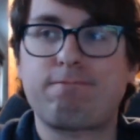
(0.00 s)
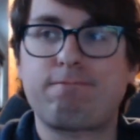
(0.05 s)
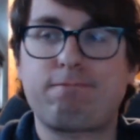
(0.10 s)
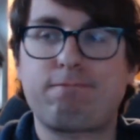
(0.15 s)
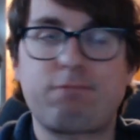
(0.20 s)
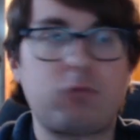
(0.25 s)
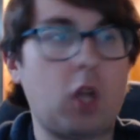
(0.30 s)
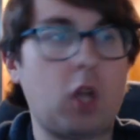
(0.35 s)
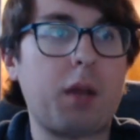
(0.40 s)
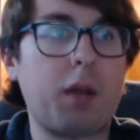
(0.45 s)

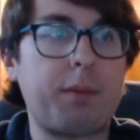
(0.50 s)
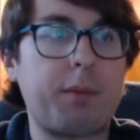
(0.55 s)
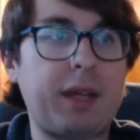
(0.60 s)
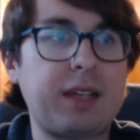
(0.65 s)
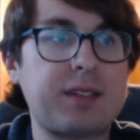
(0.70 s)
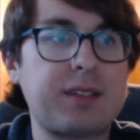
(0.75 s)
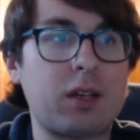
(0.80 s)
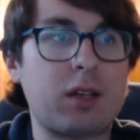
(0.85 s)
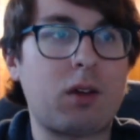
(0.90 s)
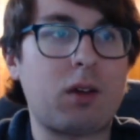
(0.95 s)
Not a
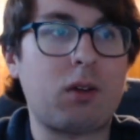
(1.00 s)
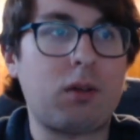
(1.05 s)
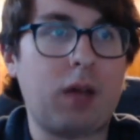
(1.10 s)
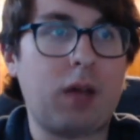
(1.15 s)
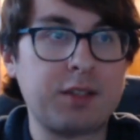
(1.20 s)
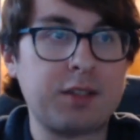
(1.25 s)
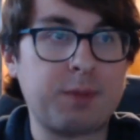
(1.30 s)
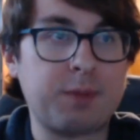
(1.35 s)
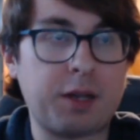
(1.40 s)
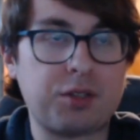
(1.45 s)
big deal,
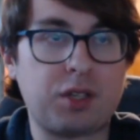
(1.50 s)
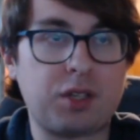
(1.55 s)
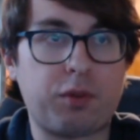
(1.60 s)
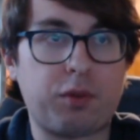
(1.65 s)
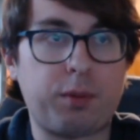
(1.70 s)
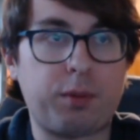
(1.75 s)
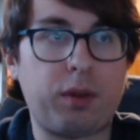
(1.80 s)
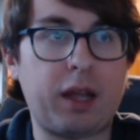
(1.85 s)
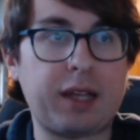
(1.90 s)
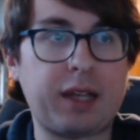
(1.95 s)
especially if
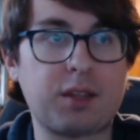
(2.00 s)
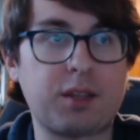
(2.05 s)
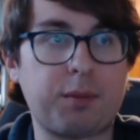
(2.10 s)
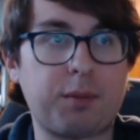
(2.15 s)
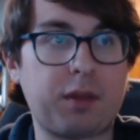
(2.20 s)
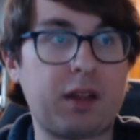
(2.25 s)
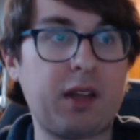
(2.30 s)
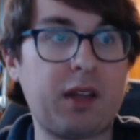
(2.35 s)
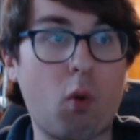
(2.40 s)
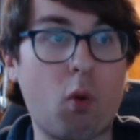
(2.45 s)
you're playing
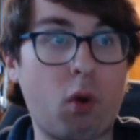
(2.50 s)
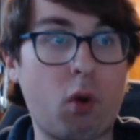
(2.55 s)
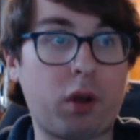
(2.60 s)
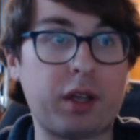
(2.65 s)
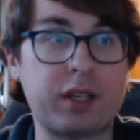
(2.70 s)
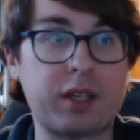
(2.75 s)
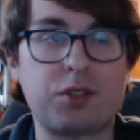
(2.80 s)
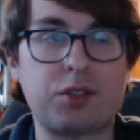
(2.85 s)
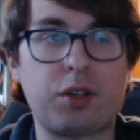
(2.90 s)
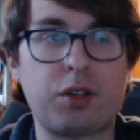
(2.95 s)
something like
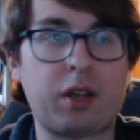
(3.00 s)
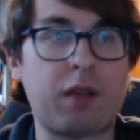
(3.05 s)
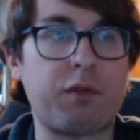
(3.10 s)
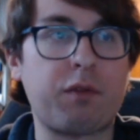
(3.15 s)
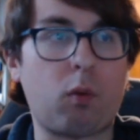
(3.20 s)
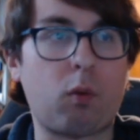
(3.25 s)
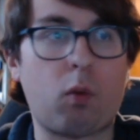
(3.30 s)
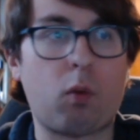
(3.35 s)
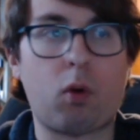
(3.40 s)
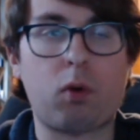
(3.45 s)
Orchest. You can have
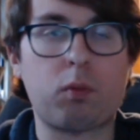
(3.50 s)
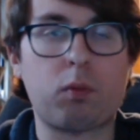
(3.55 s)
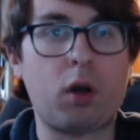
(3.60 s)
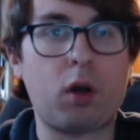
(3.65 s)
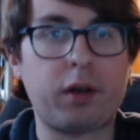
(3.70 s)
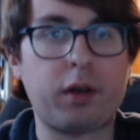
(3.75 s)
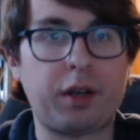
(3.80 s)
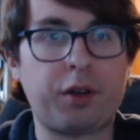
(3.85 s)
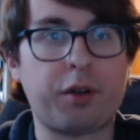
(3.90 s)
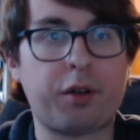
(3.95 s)
your World
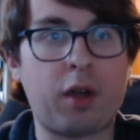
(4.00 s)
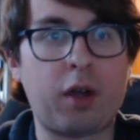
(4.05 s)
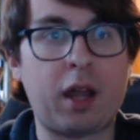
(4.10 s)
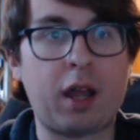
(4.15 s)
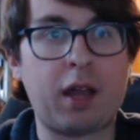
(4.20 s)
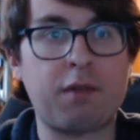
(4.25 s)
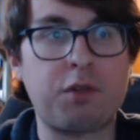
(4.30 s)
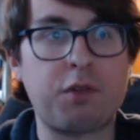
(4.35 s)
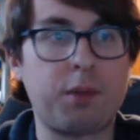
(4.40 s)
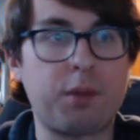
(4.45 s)
Wand in your
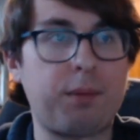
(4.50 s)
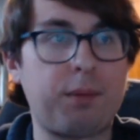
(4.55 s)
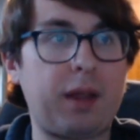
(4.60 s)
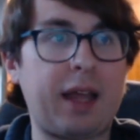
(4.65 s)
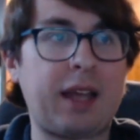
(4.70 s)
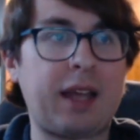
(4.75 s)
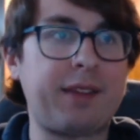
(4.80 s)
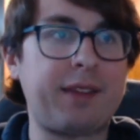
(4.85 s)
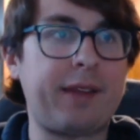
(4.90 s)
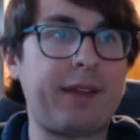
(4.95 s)
grave. You can play
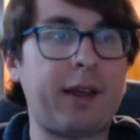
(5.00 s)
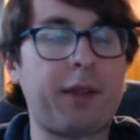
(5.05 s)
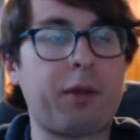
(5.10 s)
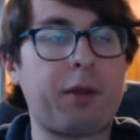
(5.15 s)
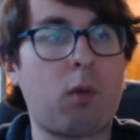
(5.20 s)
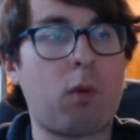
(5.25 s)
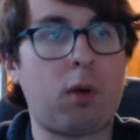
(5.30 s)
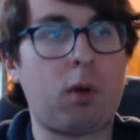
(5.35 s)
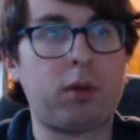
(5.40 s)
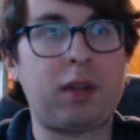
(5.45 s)
any of the other
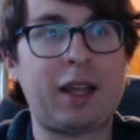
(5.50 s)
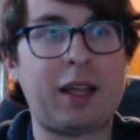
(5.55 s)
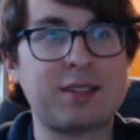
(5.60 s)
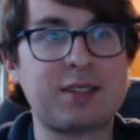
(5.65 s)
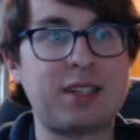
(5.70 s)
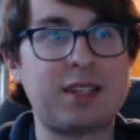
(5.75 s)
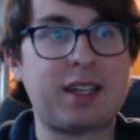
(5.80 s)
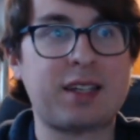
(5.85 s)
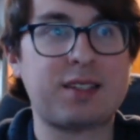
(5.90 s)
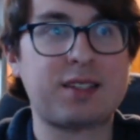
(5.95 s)
World
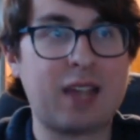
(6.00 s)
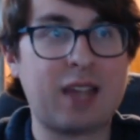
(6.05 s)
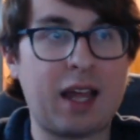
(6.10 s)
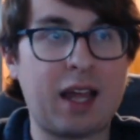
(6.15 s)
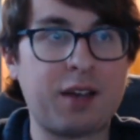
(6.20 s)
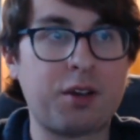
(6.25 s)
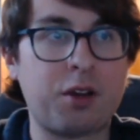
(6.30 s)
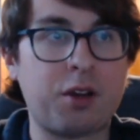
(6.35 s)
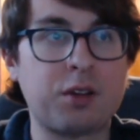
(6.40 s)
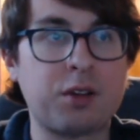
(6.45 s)
Legacy
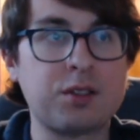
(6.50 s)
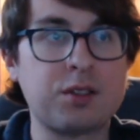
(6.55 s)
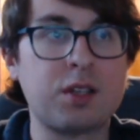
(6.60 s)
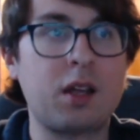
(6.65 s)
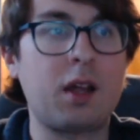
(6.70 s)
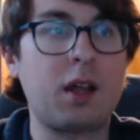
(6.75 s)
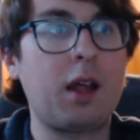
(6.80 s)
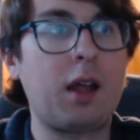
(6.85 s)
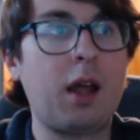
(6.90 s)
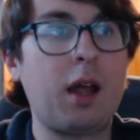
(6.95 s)
extenders.
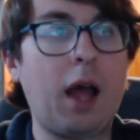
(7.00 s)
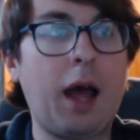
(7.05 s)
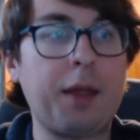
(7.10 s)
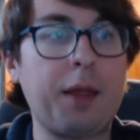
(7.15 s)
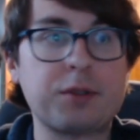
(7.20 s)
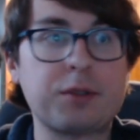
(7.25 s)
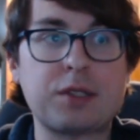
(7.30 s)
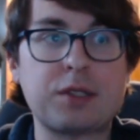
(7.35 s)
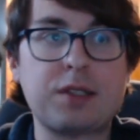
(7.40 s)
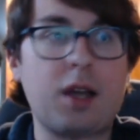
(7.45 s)

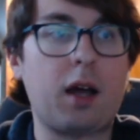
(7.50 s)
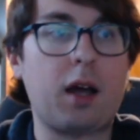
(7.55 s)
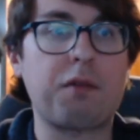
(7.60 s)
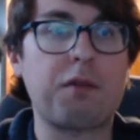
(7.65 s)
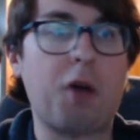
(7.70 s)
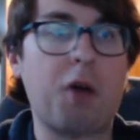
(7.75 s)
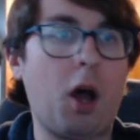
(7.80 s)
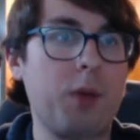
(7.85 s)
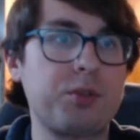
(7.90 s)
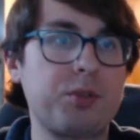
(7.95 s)
There's a ton of
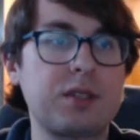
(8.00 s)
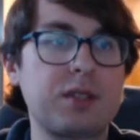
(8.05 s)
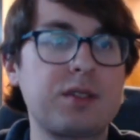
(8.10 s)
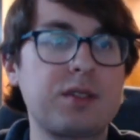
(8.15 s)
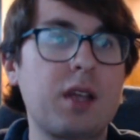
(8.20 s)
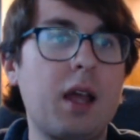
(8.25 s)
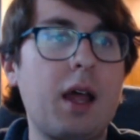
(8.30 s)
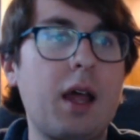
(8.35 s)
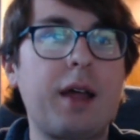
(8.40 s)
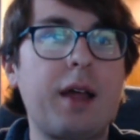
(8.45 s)
options.
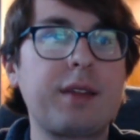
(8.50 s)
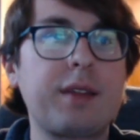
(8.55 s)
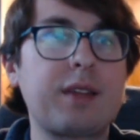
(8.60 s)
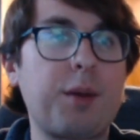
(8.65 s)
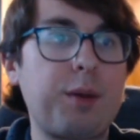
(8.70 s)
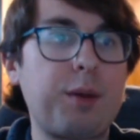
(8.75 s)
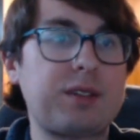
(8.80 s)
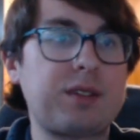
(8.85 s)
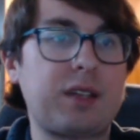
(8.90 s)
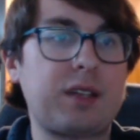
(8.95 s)
Then
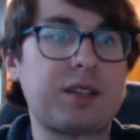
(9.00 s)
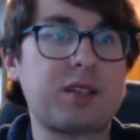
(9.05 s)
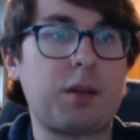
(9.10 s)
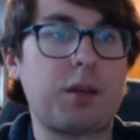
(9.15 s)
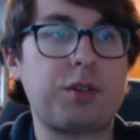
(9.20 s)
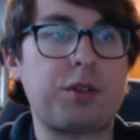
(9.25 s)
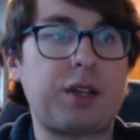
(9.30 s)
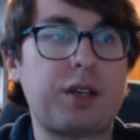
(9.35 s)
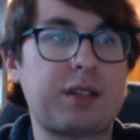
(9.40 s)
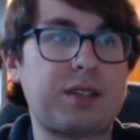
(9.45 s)
when it's Link
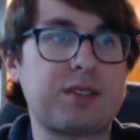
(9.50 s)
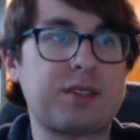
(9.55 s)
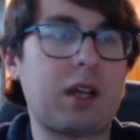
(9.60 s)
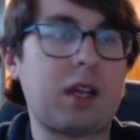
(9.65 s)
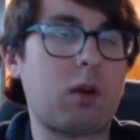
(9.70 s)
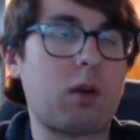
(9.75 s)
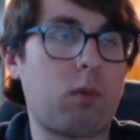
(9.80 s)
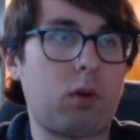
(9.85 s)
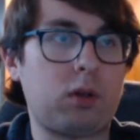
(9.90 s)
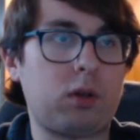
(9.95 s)
Summon, you get to set
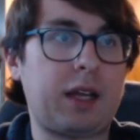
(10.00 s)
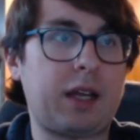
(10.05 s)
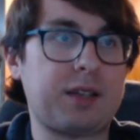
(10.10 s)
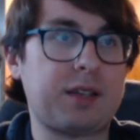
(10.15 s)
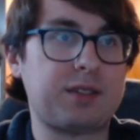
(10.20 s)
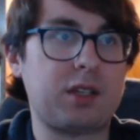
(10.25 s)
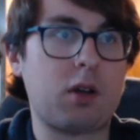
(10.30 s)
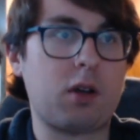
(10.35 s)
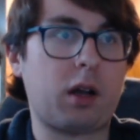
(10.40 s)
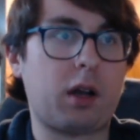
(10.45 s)
a World
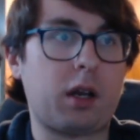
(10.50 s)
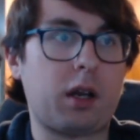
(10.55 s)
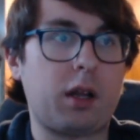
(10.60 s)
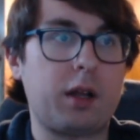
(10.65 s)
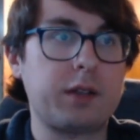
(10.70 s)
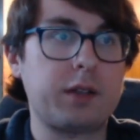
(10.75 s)
Legacy card.